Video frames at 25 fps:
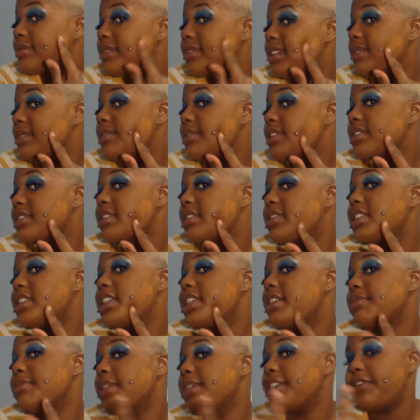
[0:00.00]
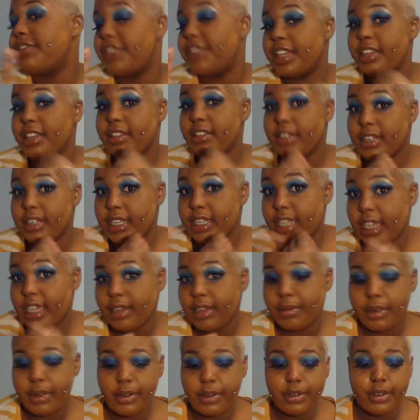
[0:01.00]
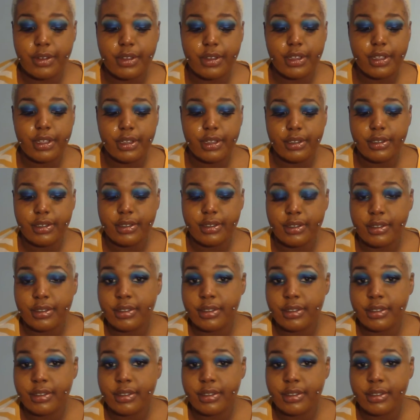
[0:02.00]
And I'm just going to take my finger and dab it on.